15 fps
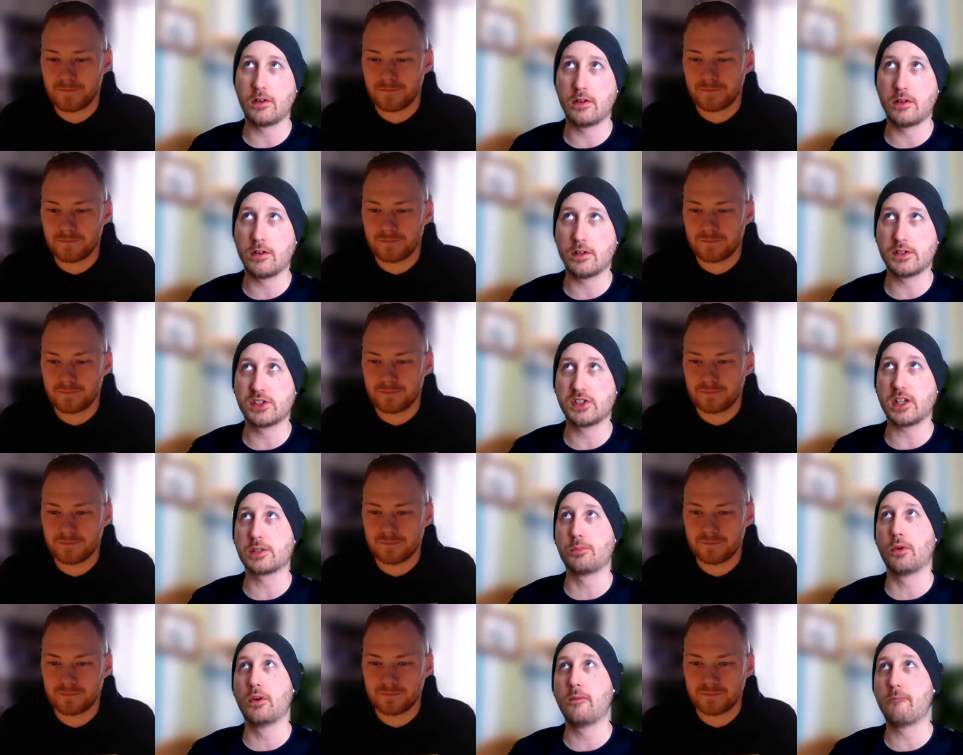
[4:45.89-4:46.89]
Speaker 1: uh,
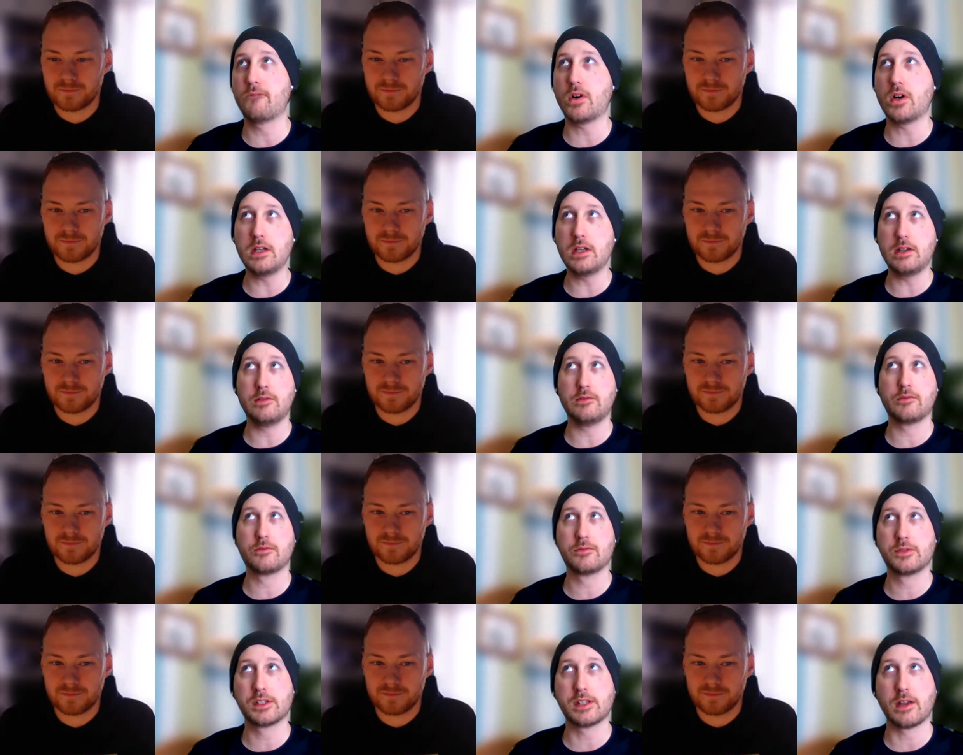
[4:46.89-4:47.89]

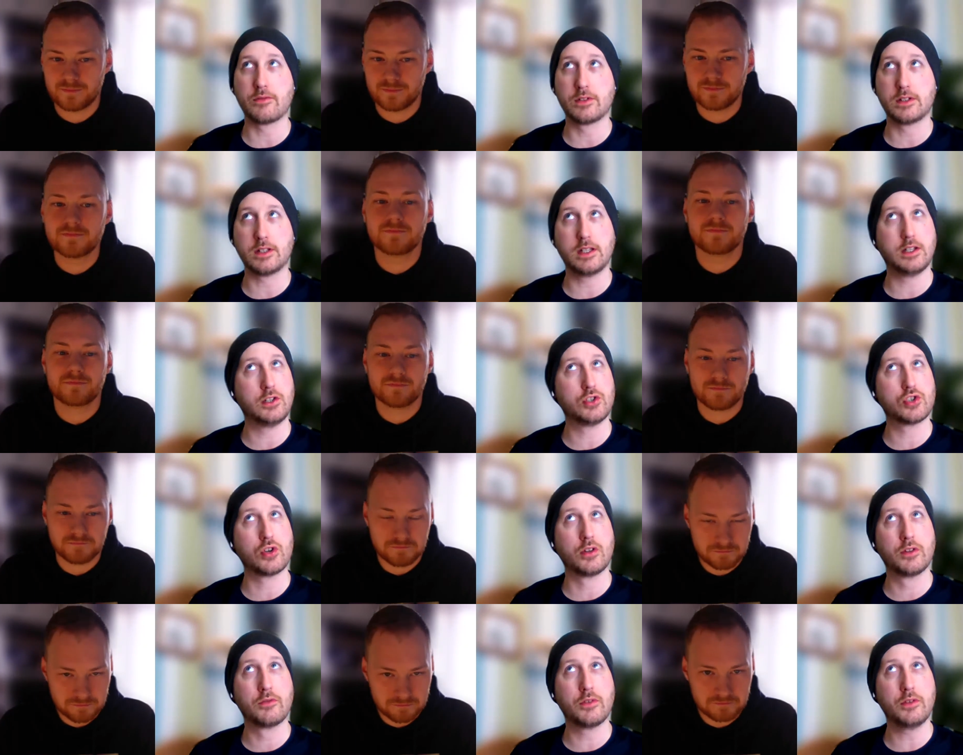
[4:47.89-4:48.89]
6.57
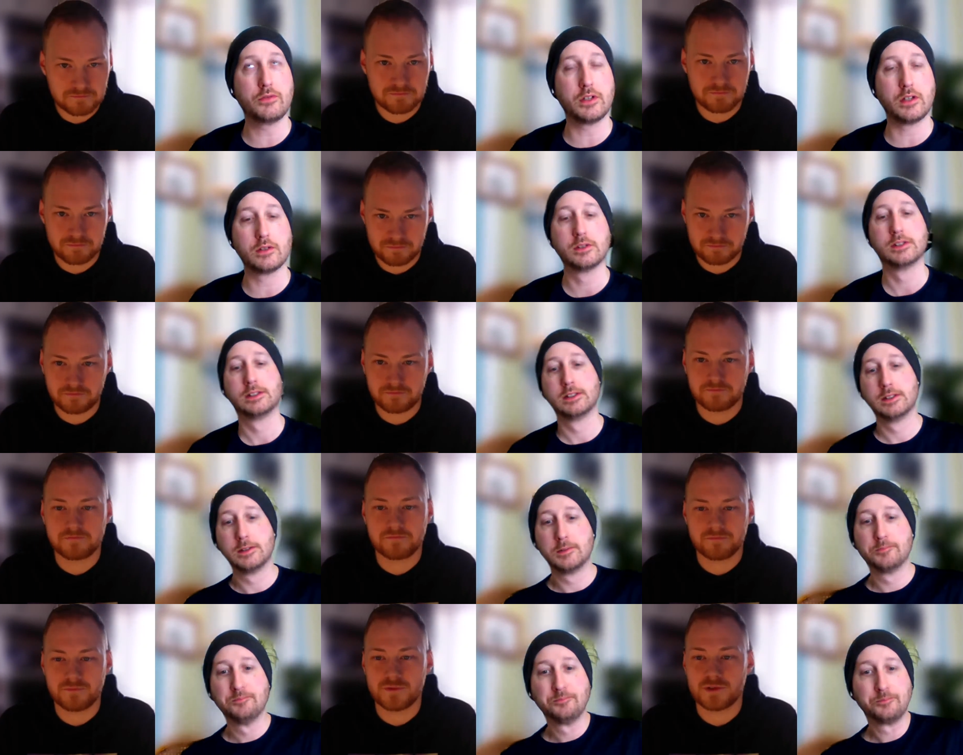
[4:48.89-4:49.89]
inch on the 50.
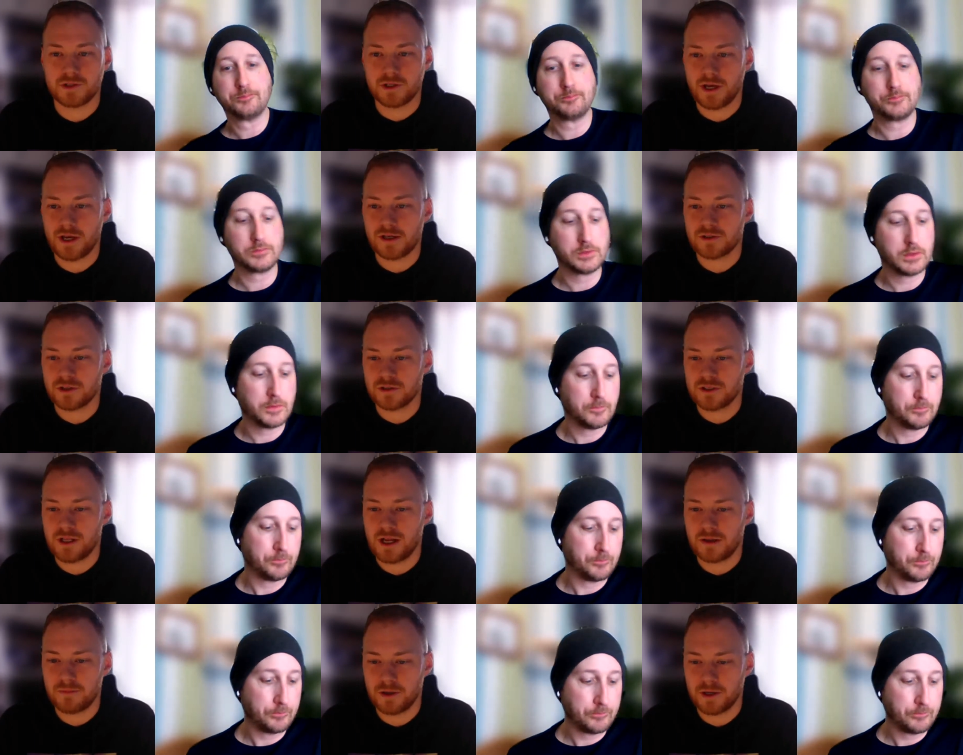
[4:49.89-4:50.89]
Speaker 2: So yeah, so
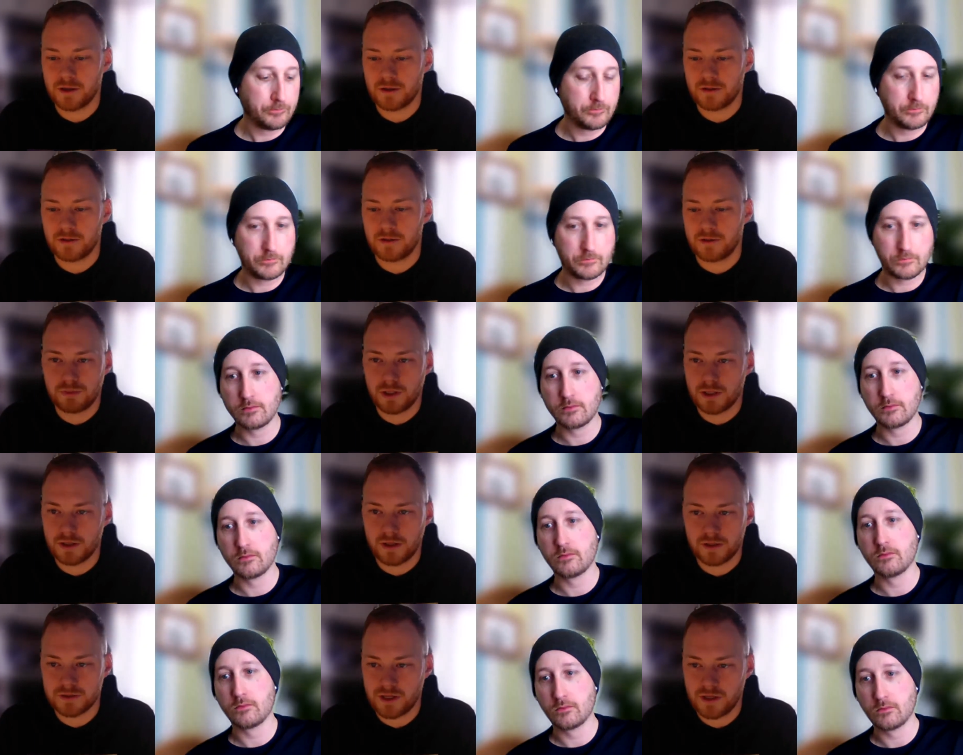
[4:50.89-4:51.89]
slightly bigger, but
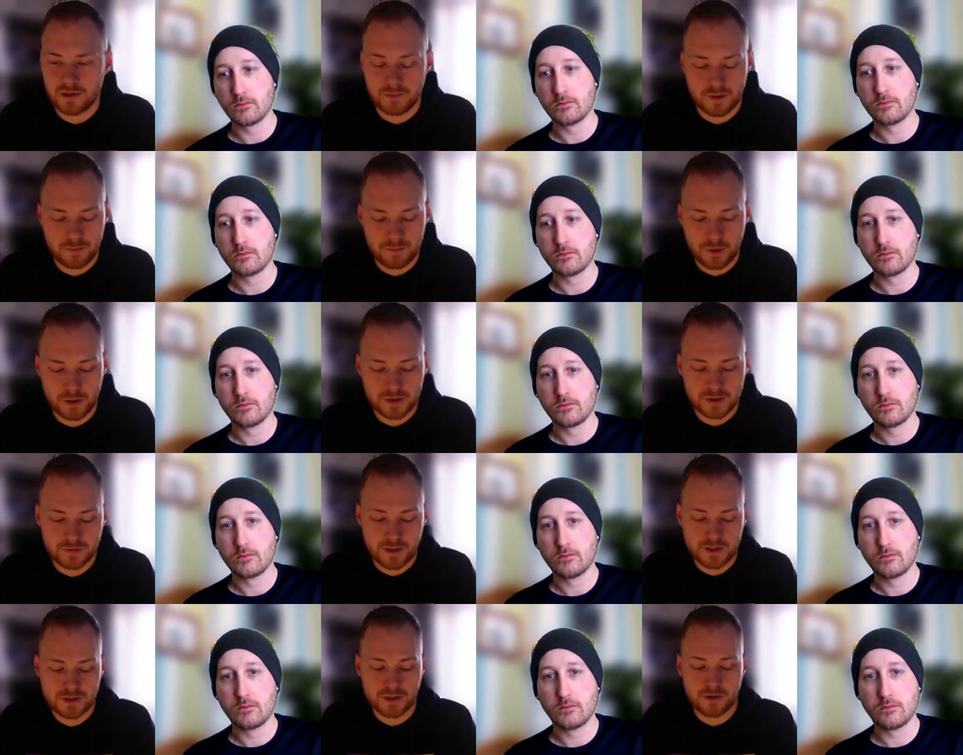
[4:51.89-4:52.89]
as I said, the body
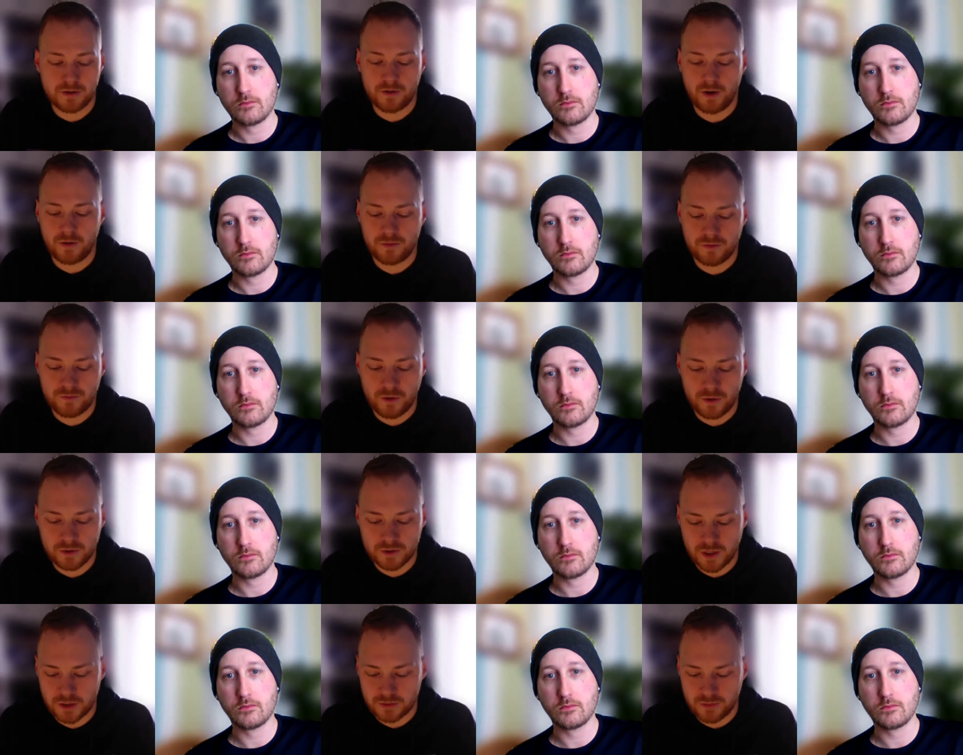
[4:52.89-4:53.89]
to ratio of the
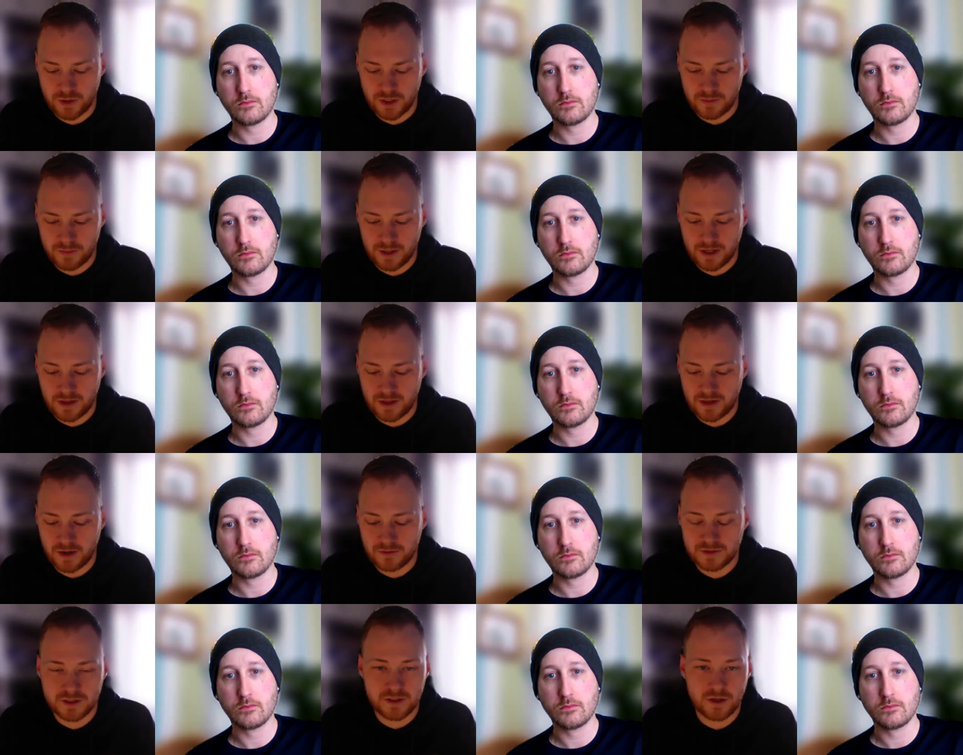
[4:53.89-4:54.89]
phone is really big, and then
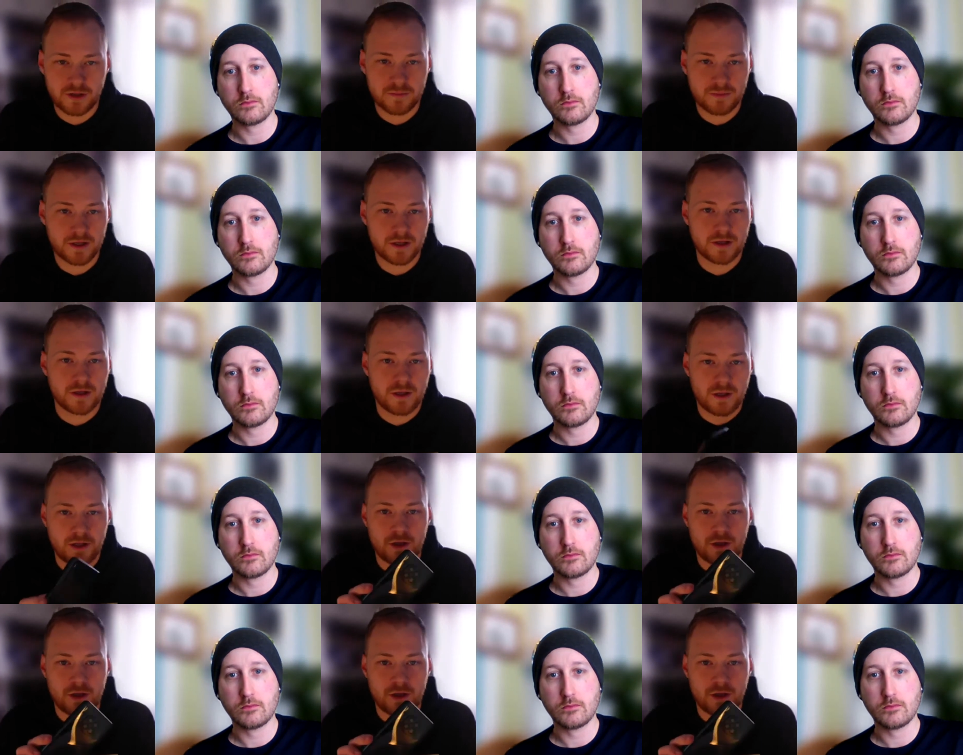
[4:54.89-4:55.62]
obviously you've got the big